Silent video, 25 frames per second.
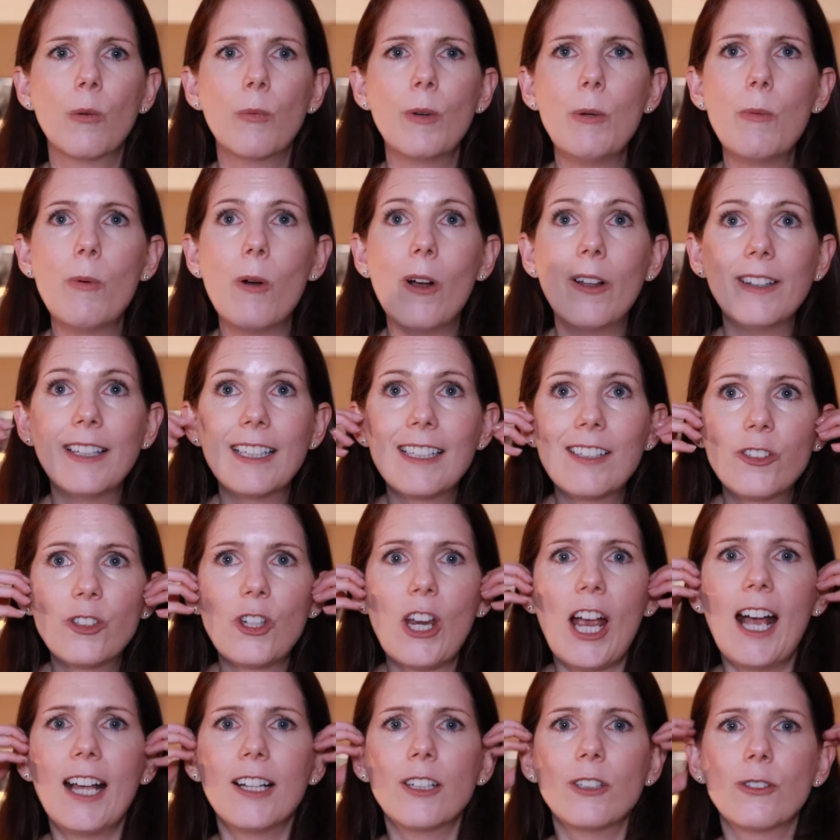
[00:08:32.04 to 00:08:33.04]
We want this
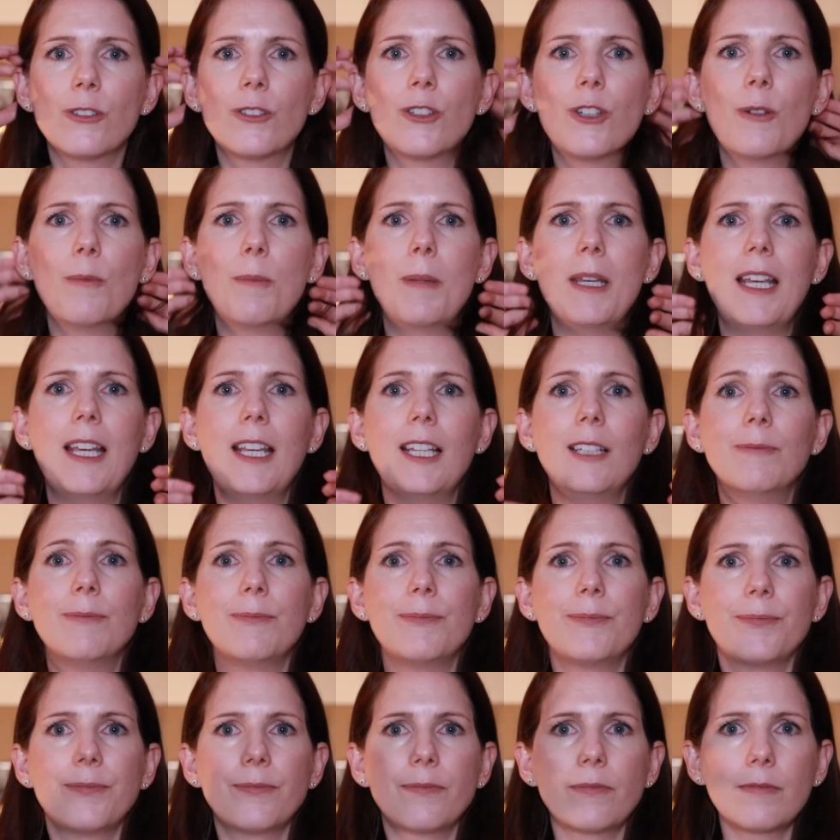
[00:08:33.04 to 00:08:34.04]
channel to be
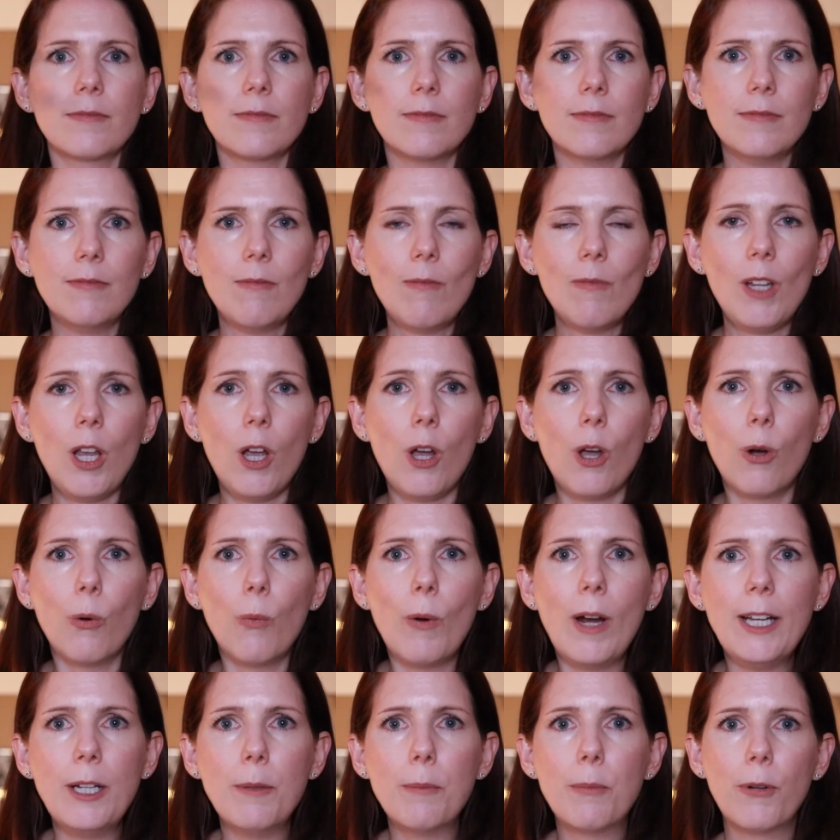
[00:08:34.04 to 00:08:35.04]
a way to